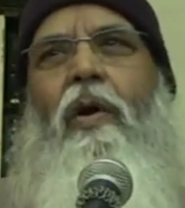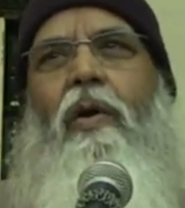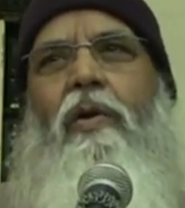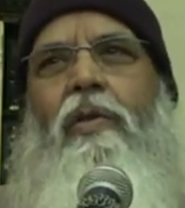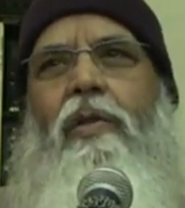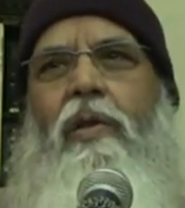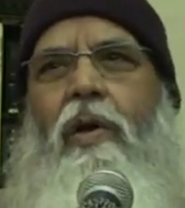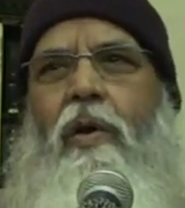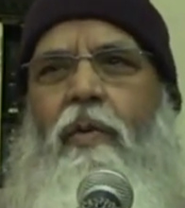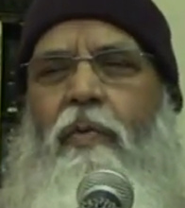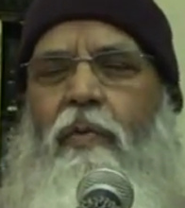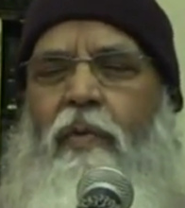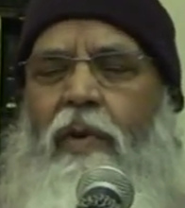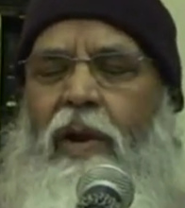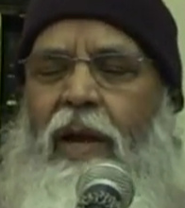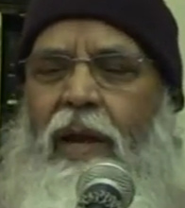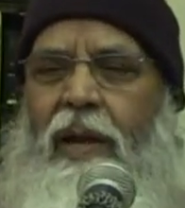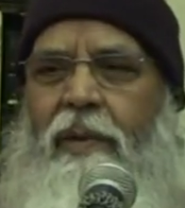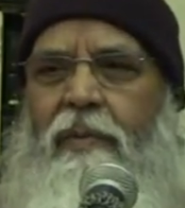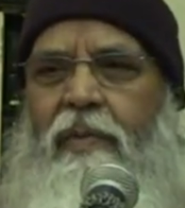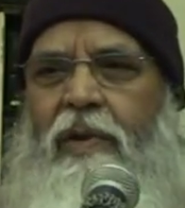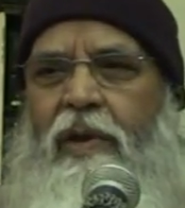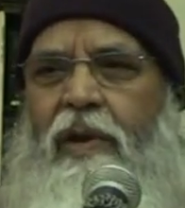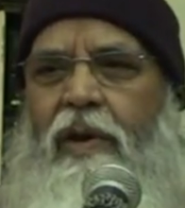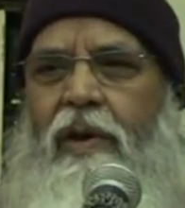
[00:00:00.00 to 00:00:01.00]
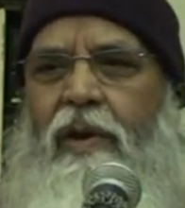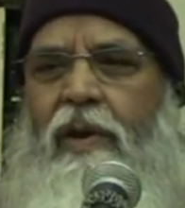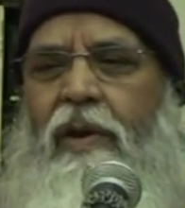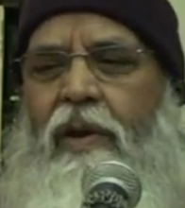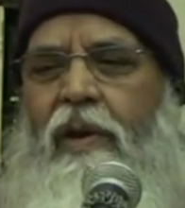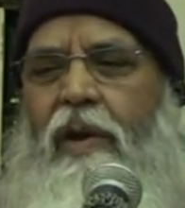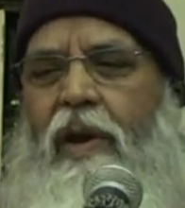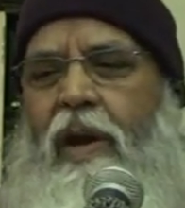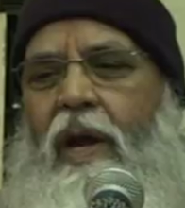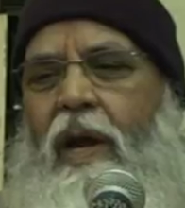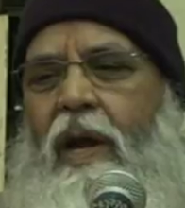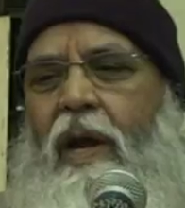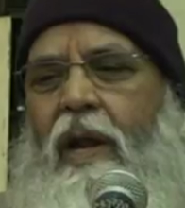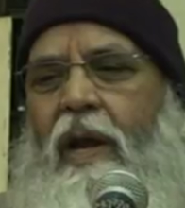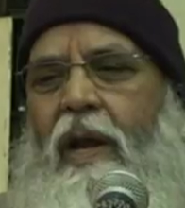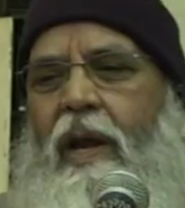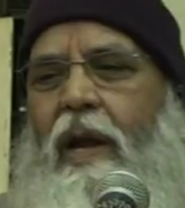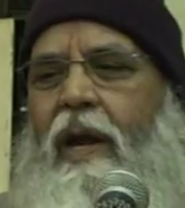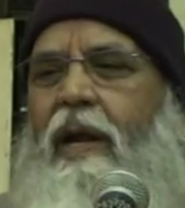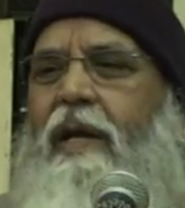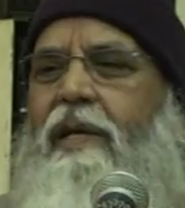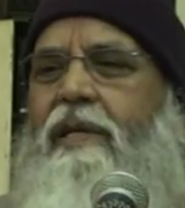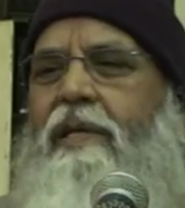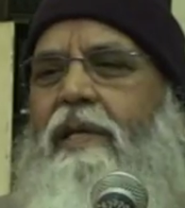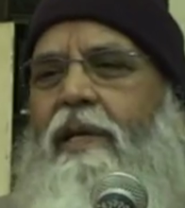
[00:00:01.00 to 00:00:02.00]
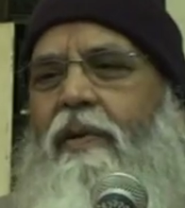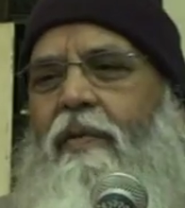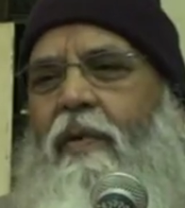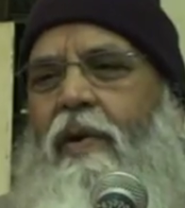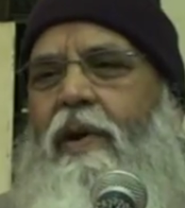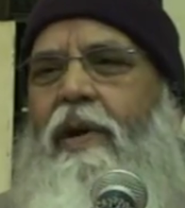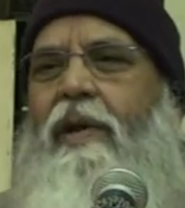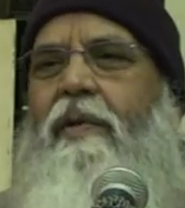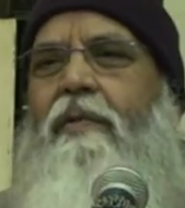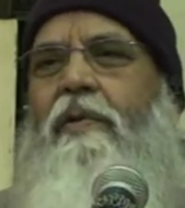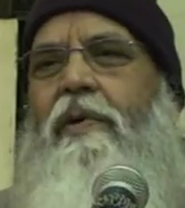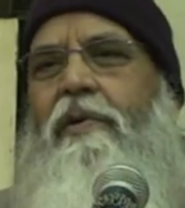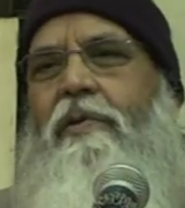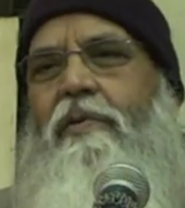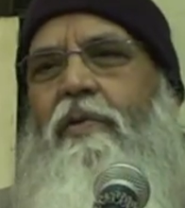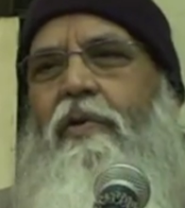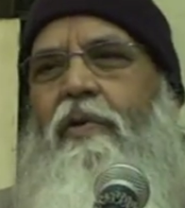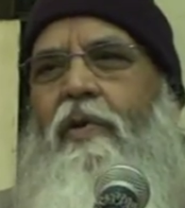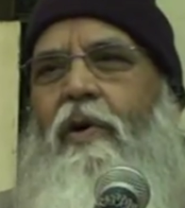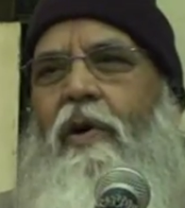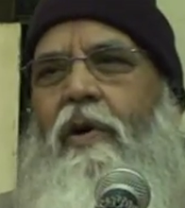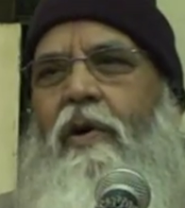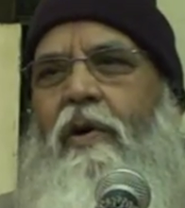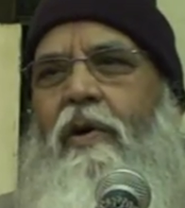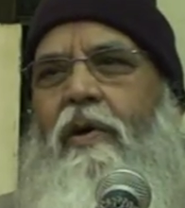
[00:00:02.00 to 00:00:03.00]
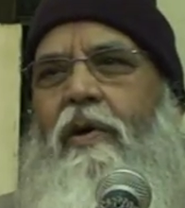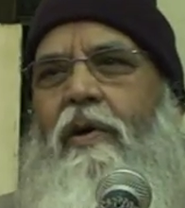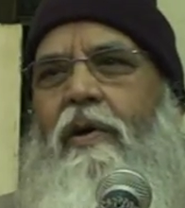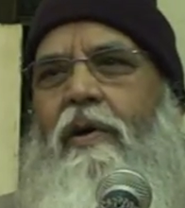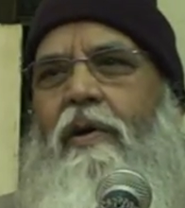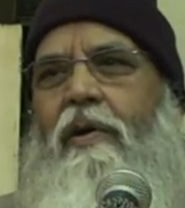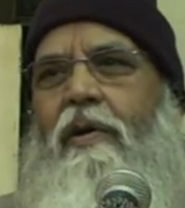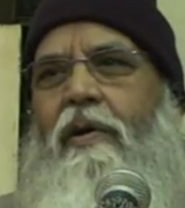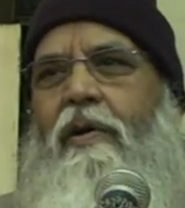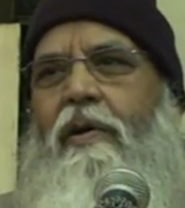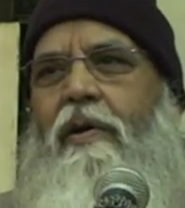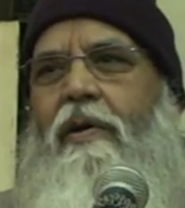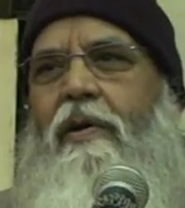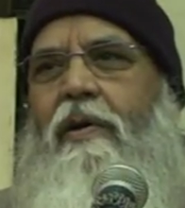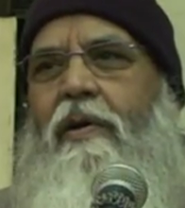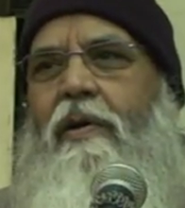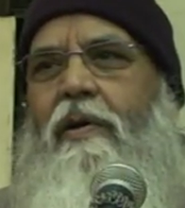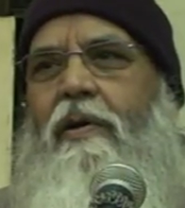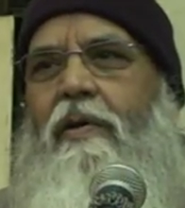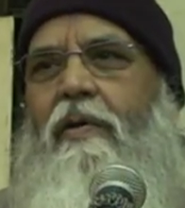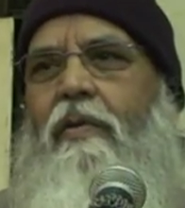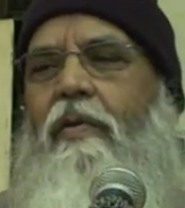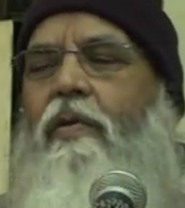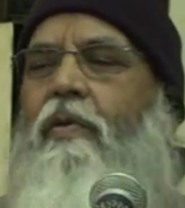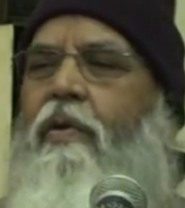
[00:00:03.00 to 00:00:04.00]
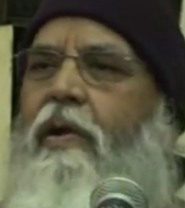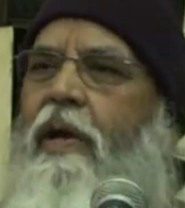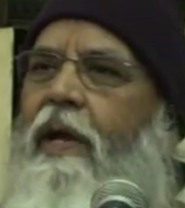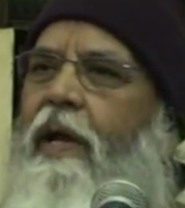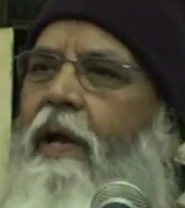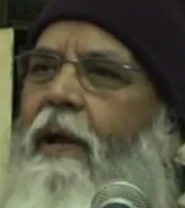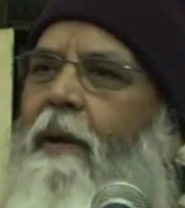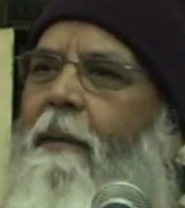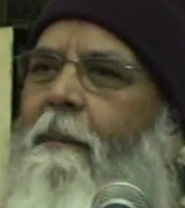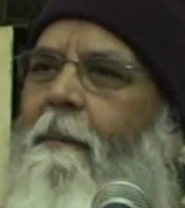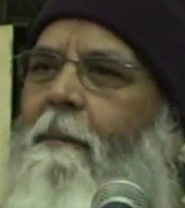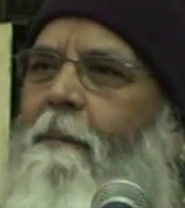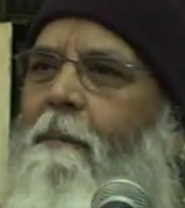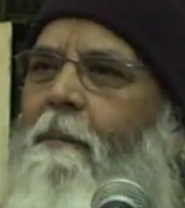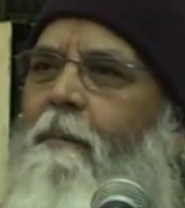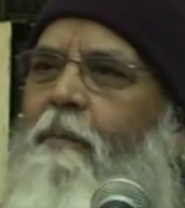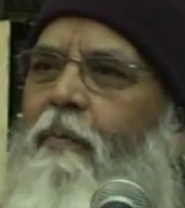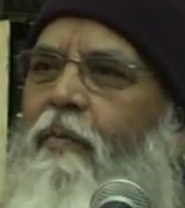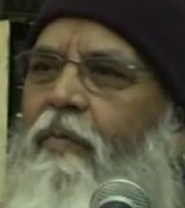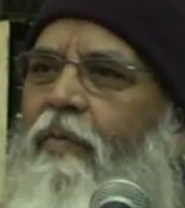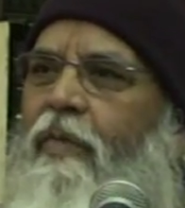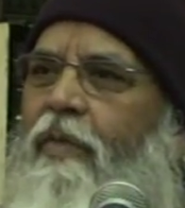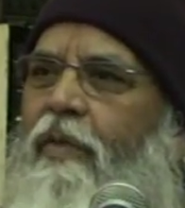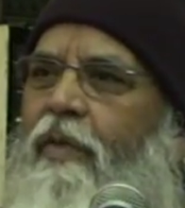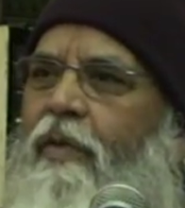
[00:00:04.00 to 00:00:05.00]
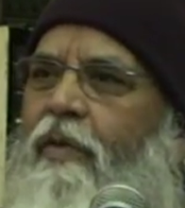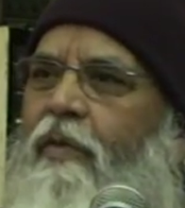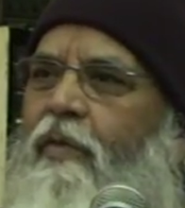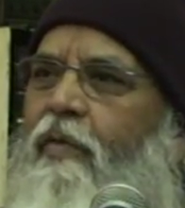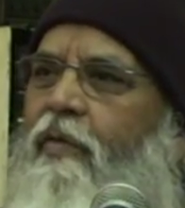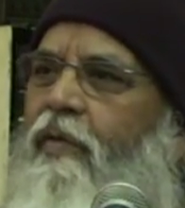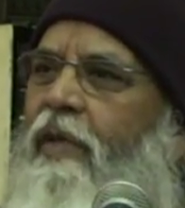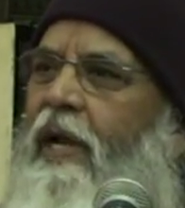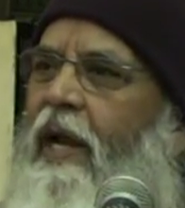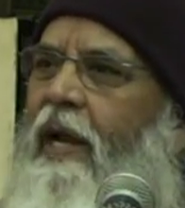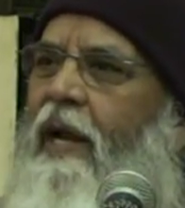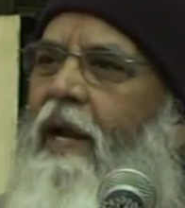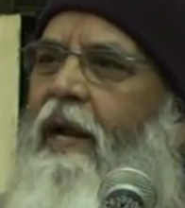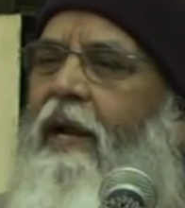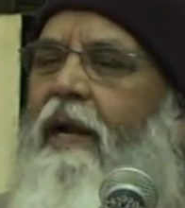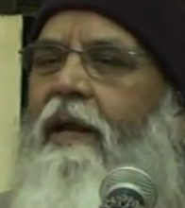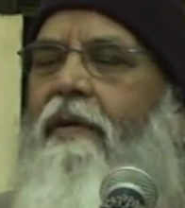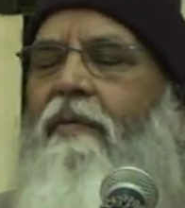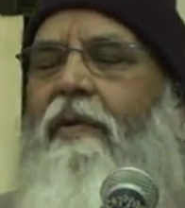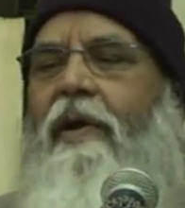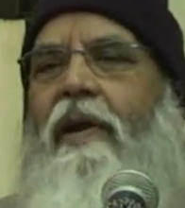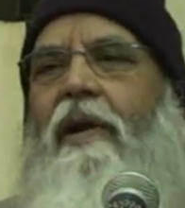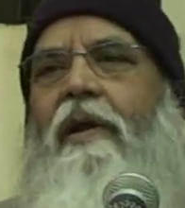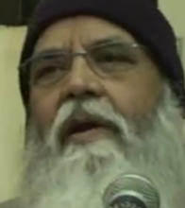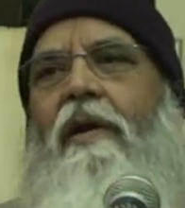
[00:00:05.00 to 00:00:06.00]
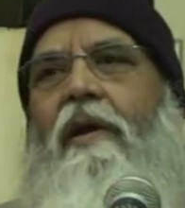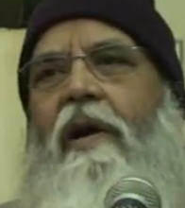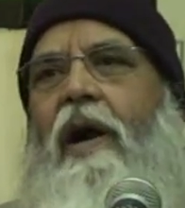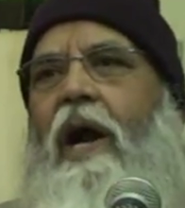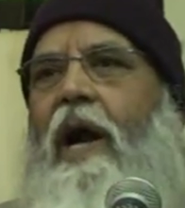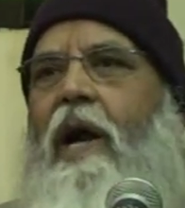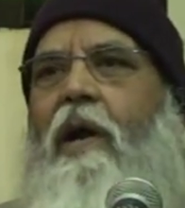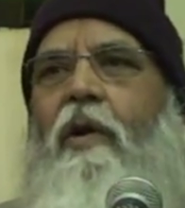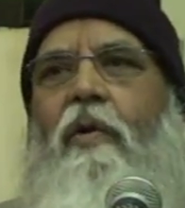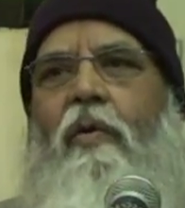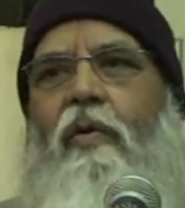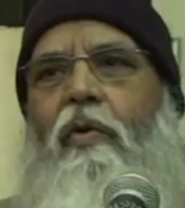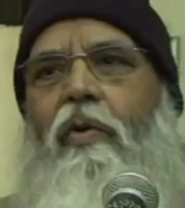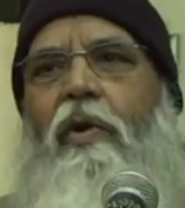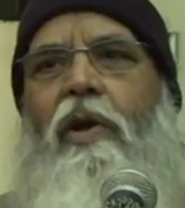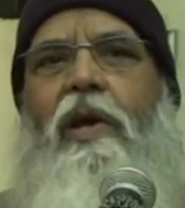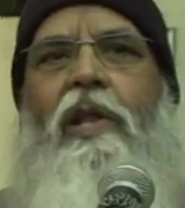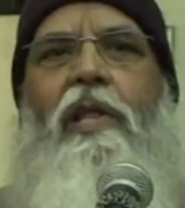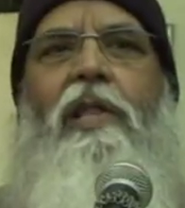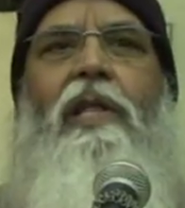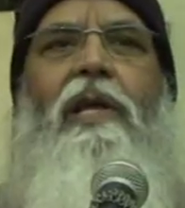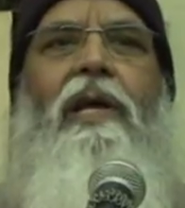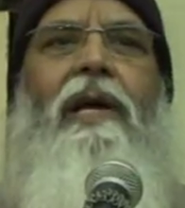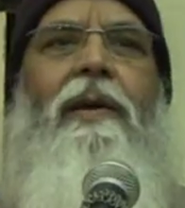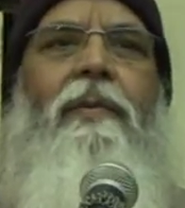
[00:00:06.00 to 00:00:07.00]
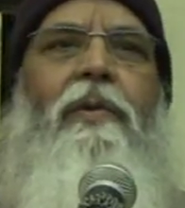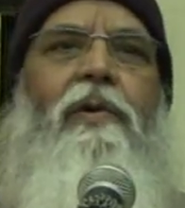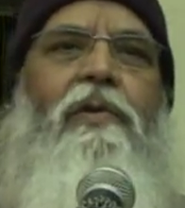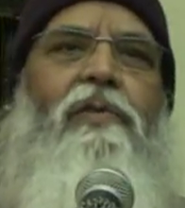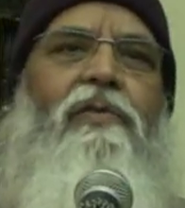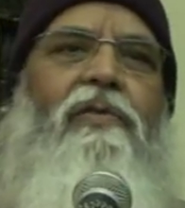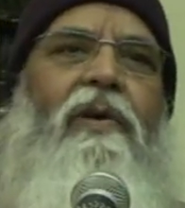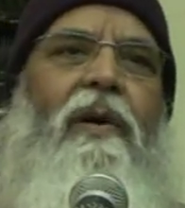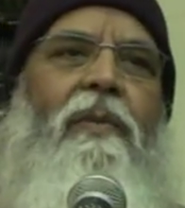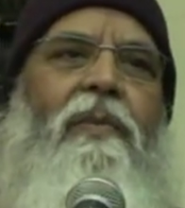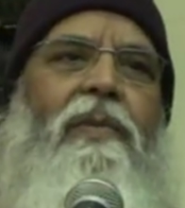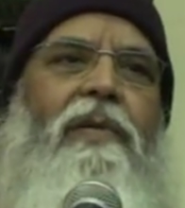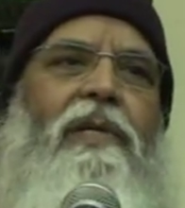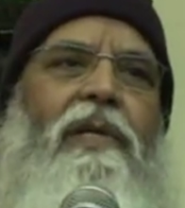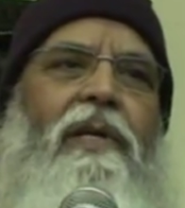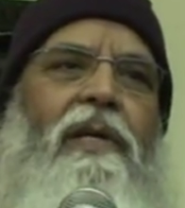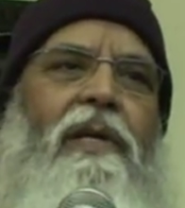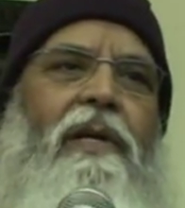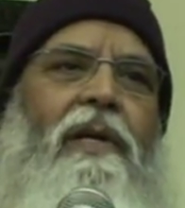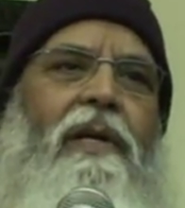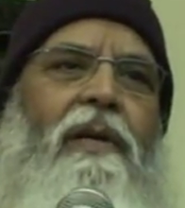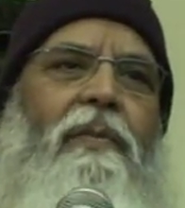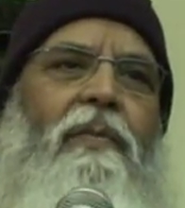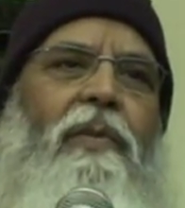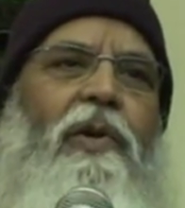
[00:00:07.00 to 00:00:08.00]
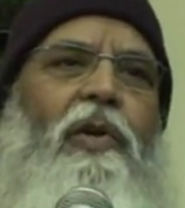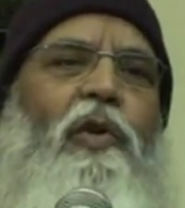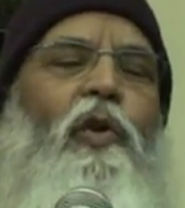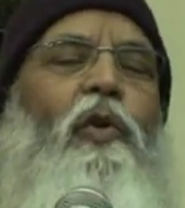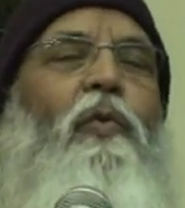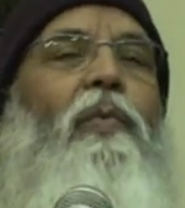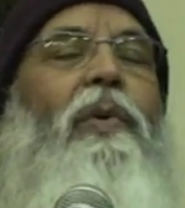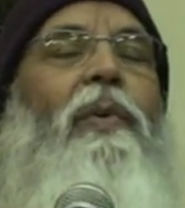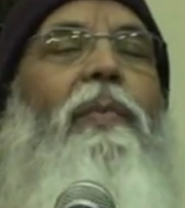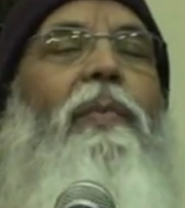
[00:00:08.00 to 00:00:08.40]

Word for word: talk, therefore I am here, and let us see what he wants to talk. Okay. So that lady went. I don't know anything about Swamiji. But you